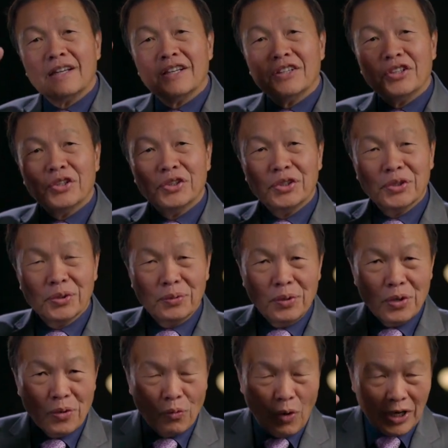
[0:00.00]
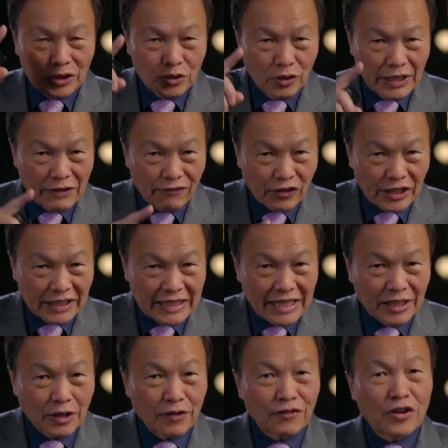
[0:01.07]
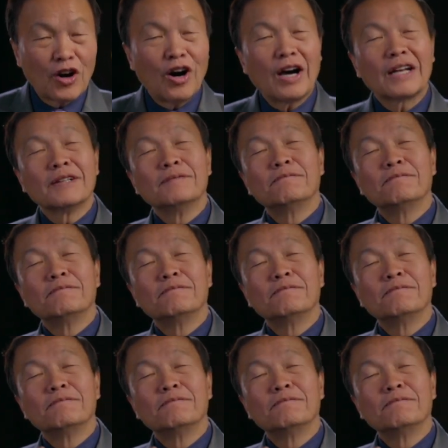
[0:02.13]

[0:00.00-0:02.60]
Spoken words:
Do you want to live for the kingdom of God?